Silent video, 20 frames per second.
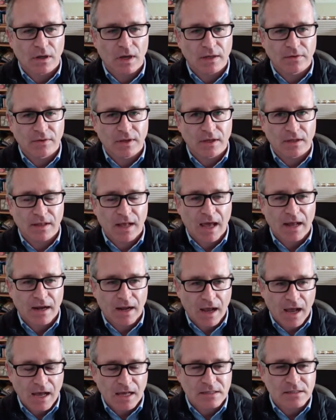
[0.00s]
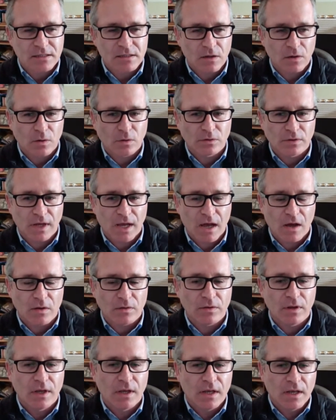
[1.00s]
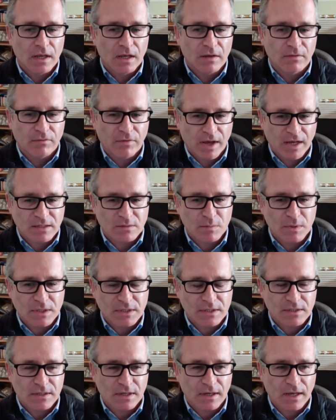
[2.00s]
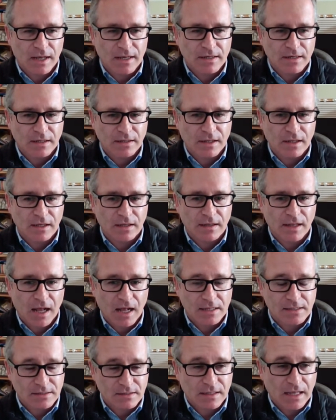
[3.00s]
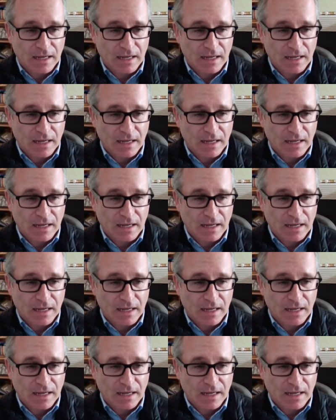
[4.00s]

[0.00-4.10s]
I think that has slowed down investments, and I think that